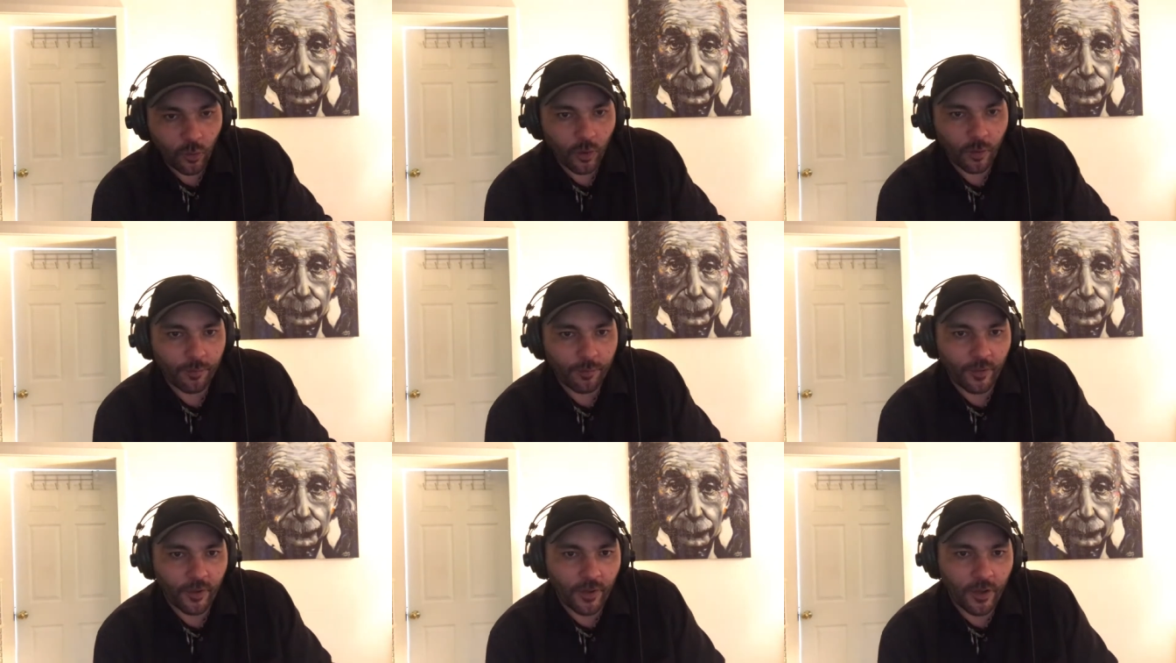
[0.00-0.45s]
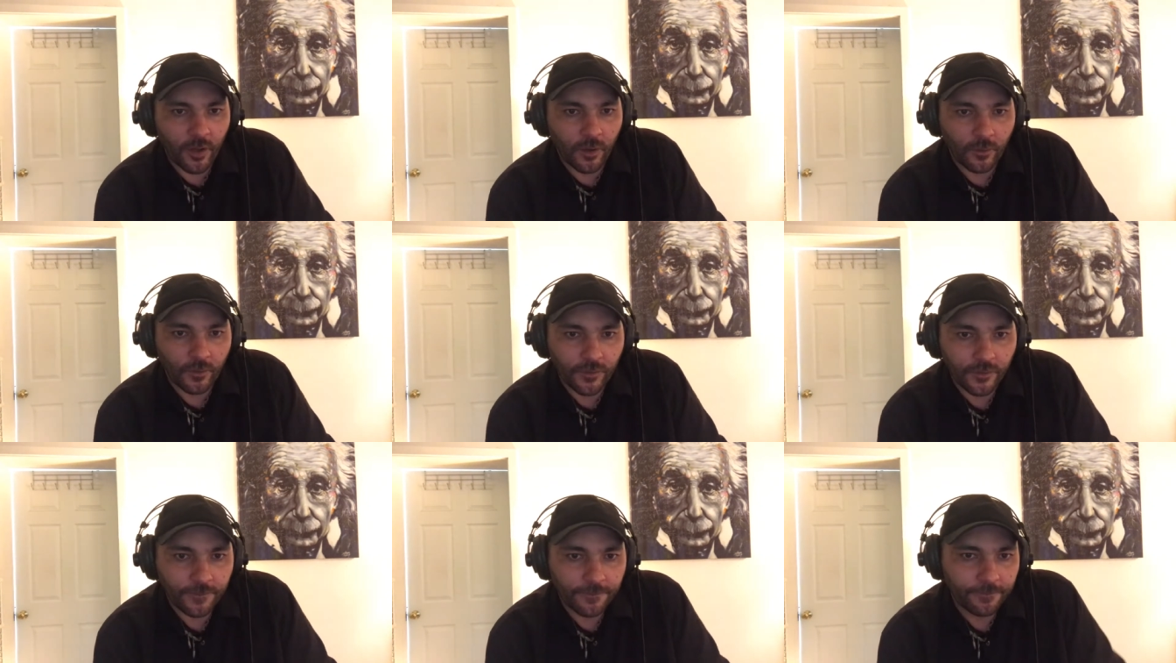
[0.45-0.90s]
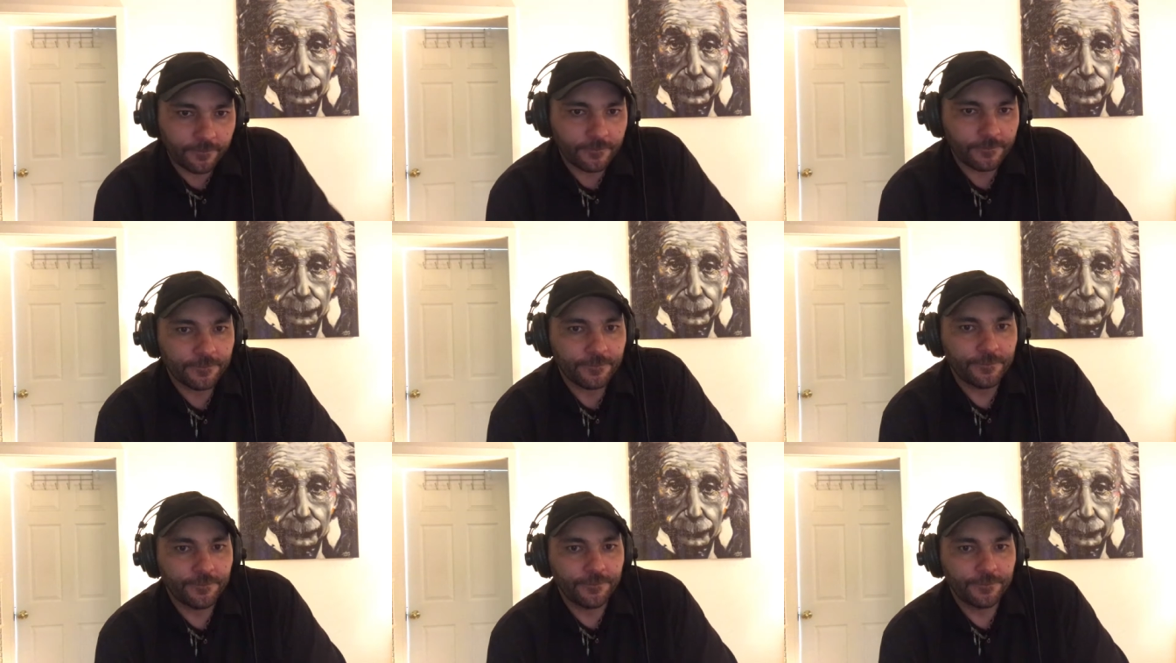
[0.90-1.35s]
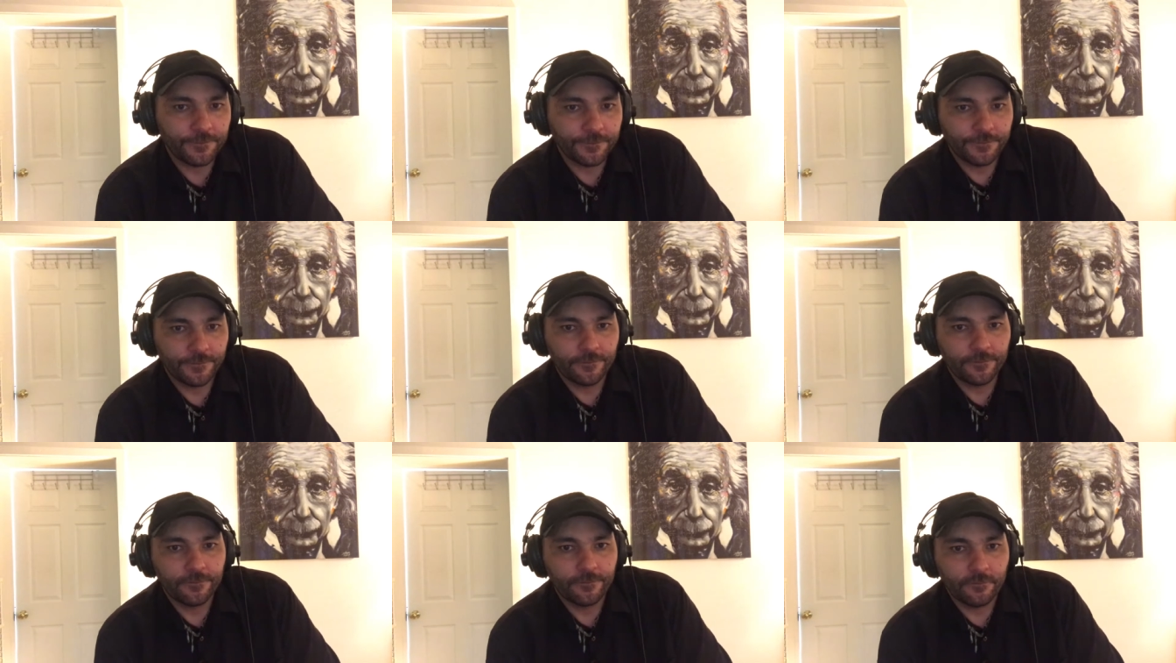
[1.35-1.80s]
corporate owned,
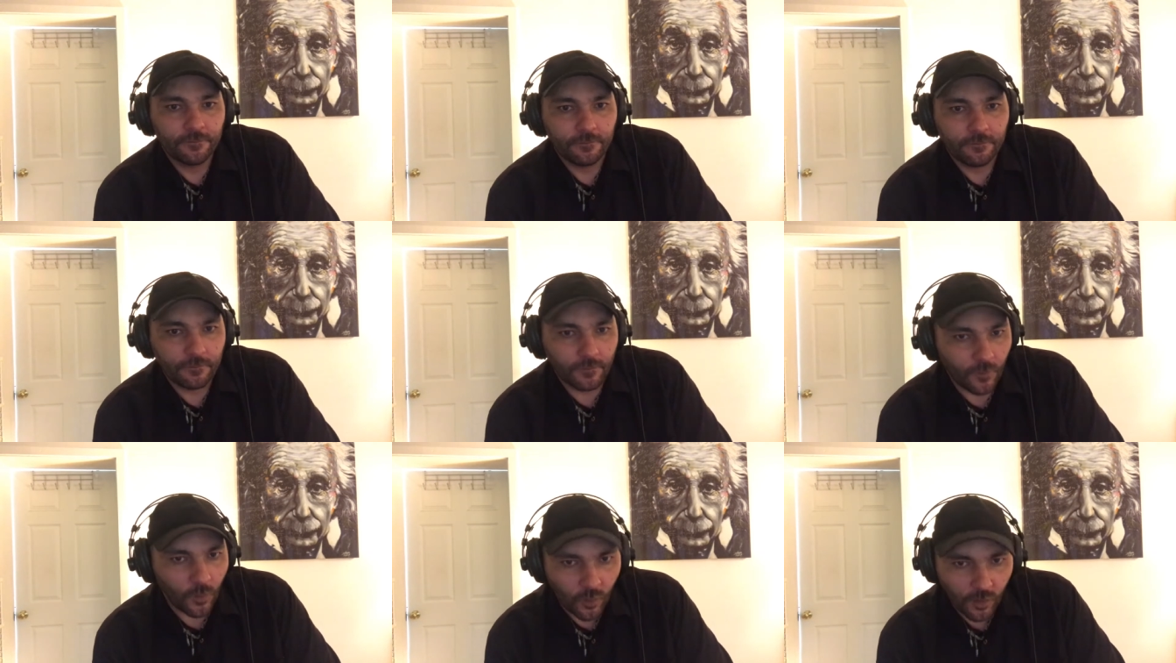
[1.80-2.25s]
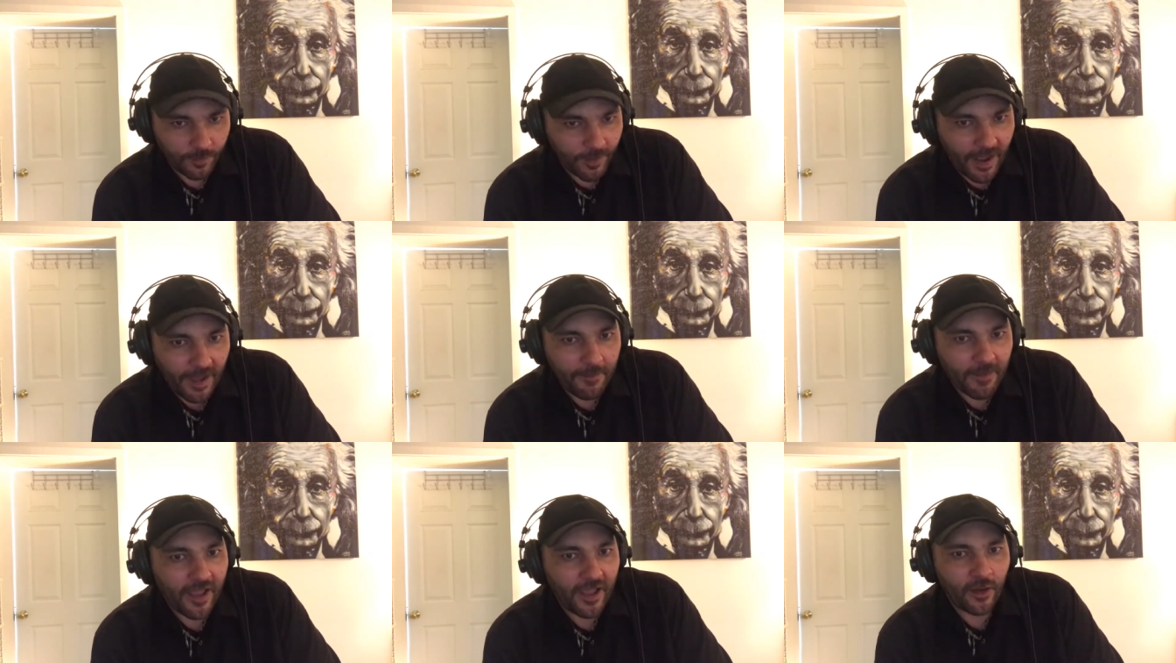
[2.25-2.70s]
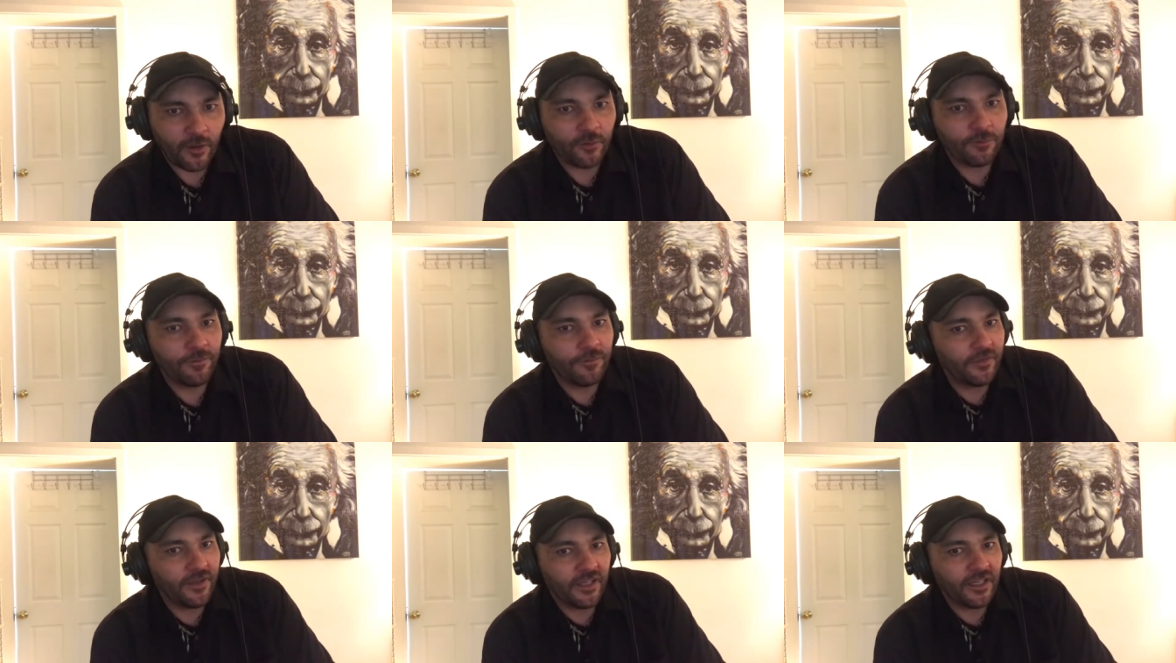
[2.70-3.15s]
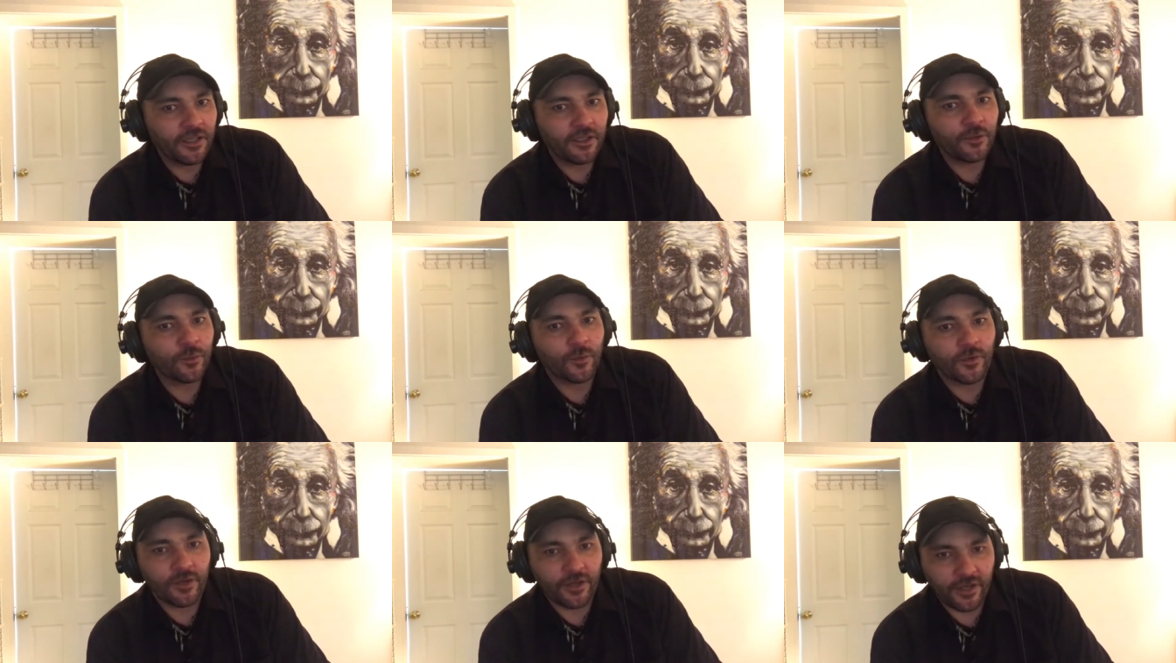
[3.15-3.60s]
or by my own
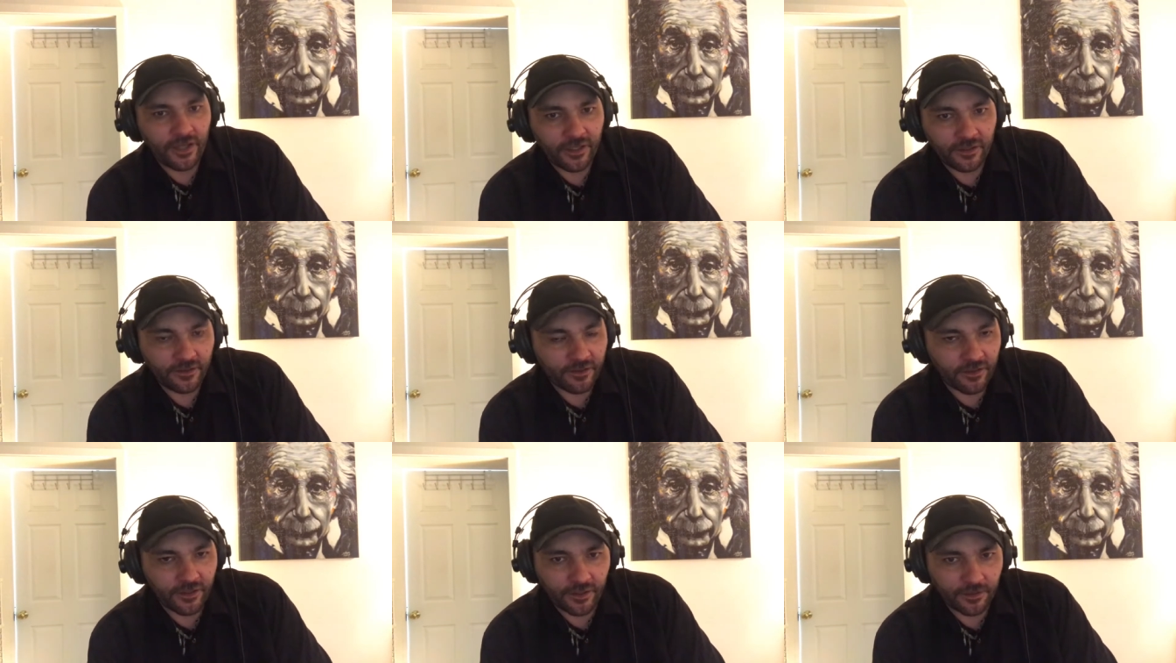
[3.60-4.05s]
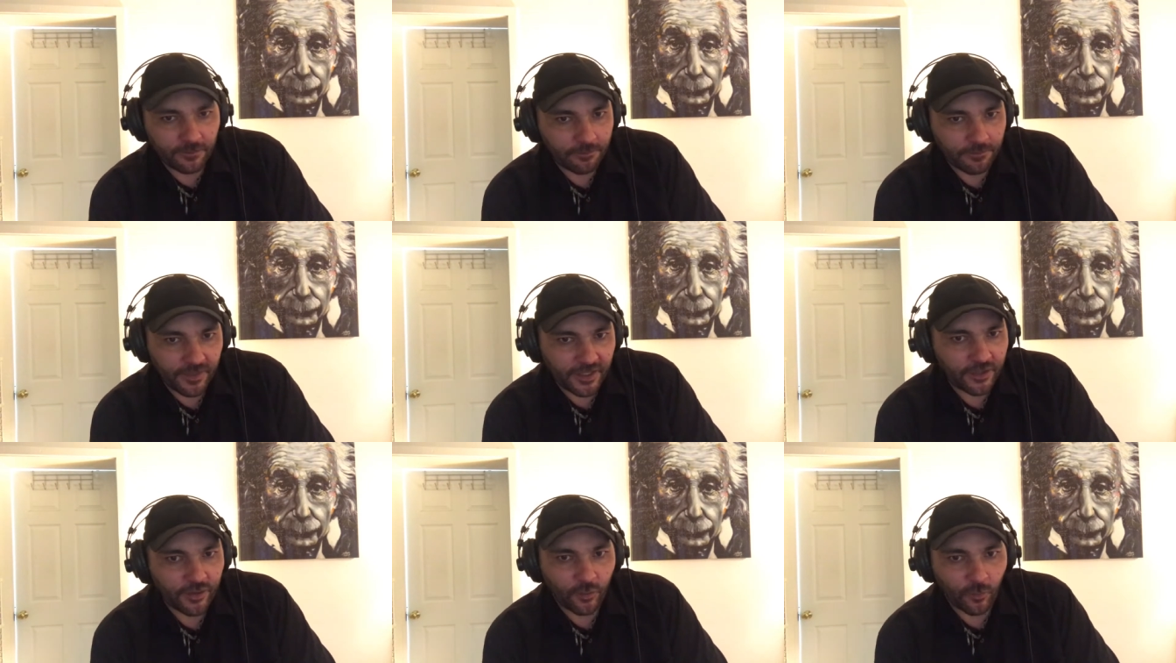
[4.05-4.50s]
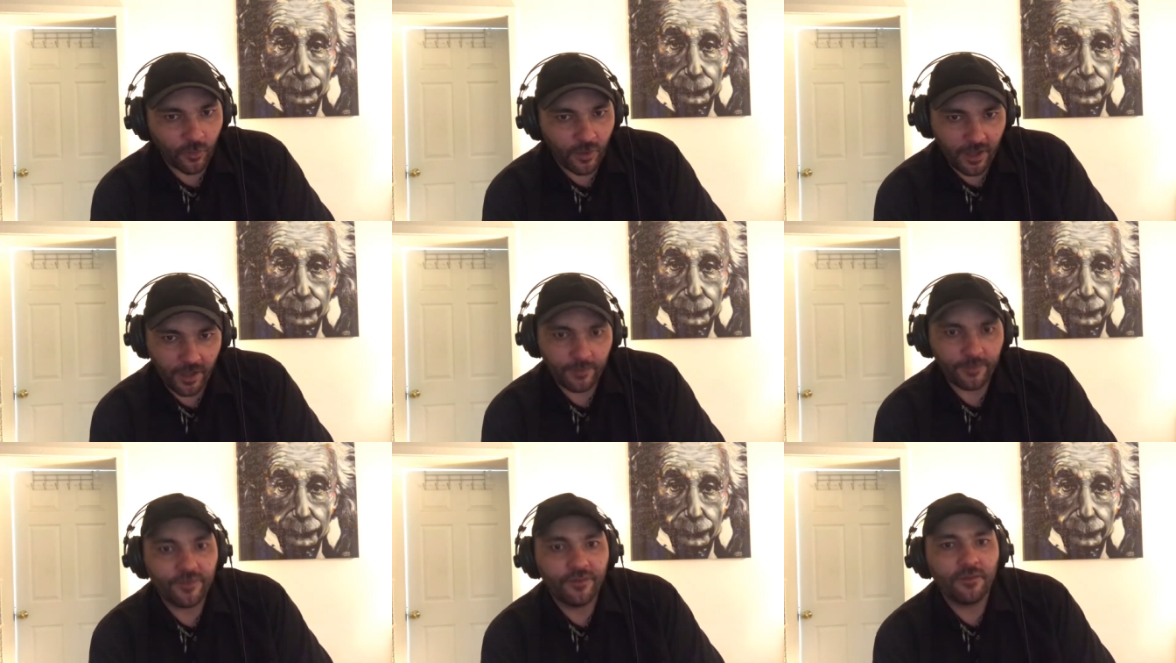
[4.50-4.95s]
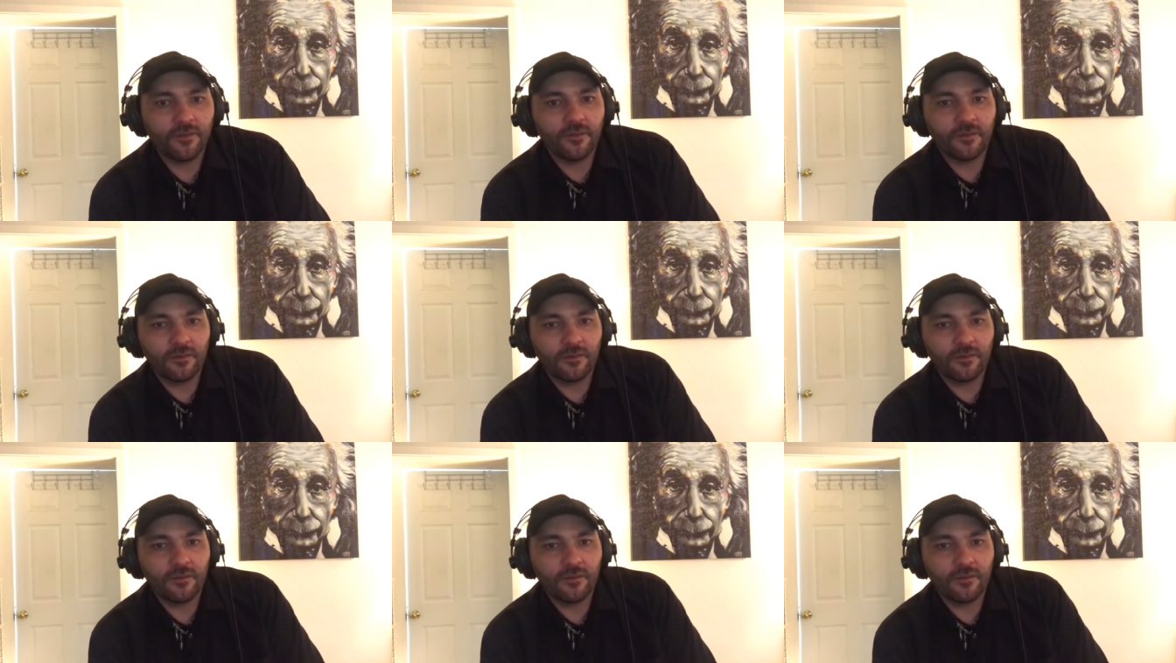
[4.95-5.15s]
inquiry into the interwebs,